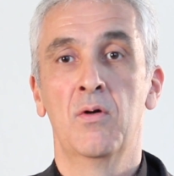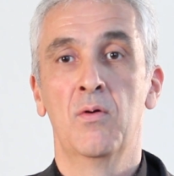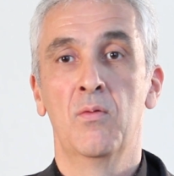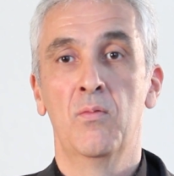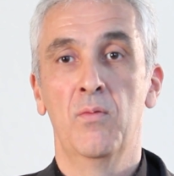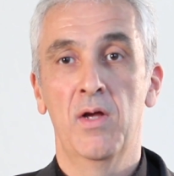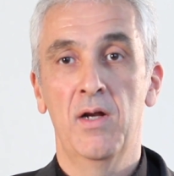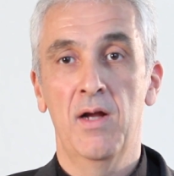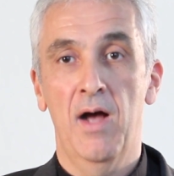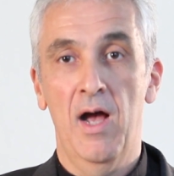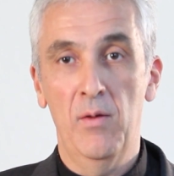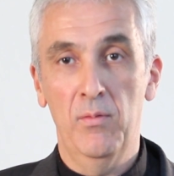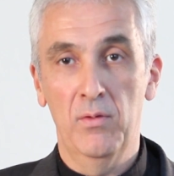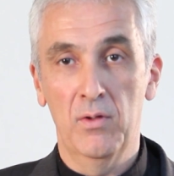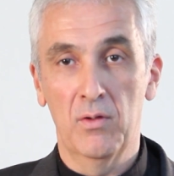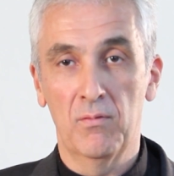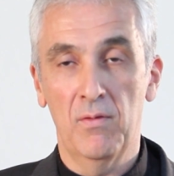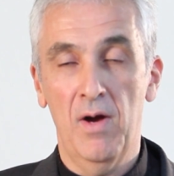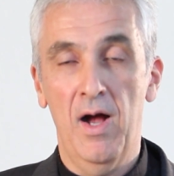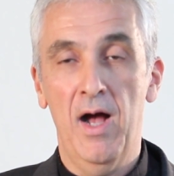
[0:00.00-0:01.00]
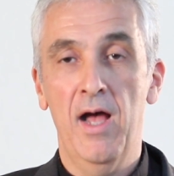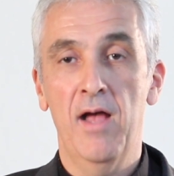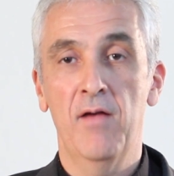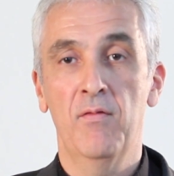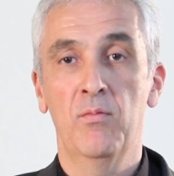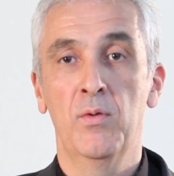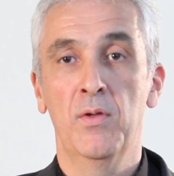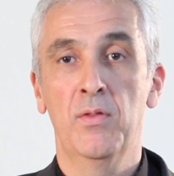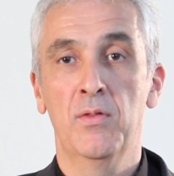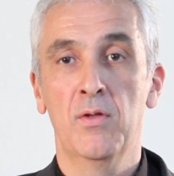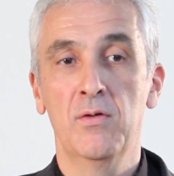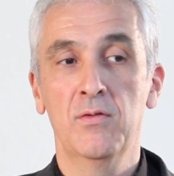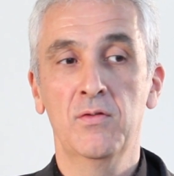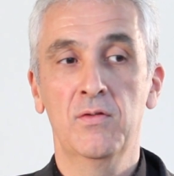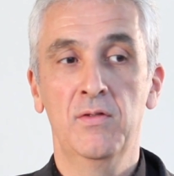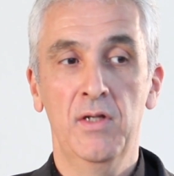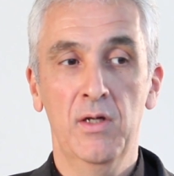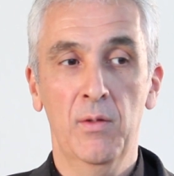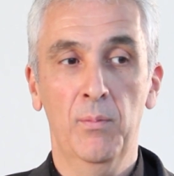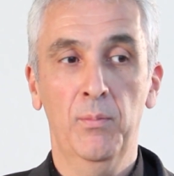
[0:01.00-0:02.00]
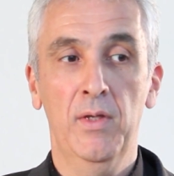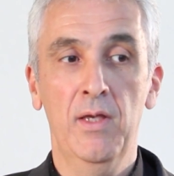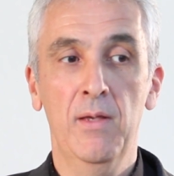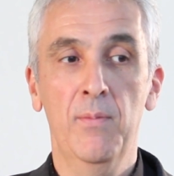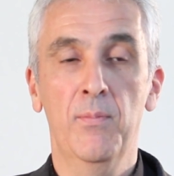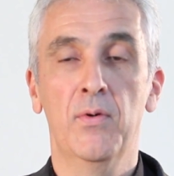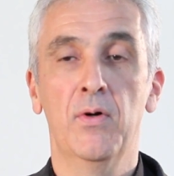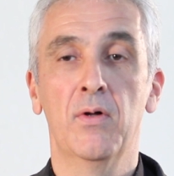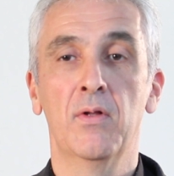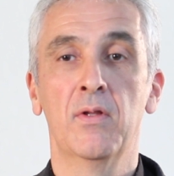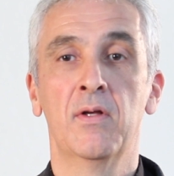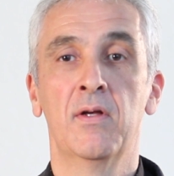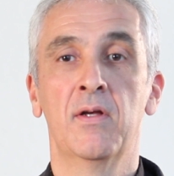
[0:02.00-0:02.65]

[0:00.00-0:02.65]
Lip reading: when I will arrive with those dear people